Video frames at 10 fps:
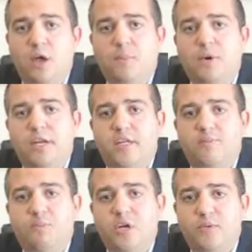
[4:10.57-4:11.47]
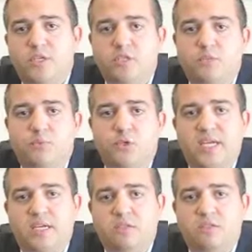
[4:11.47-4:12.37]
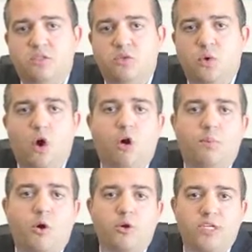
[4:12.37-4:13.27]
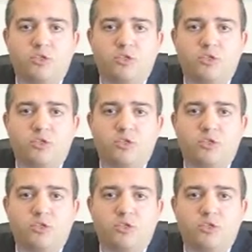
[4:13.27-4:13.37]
but it pretty much pertains to all parties,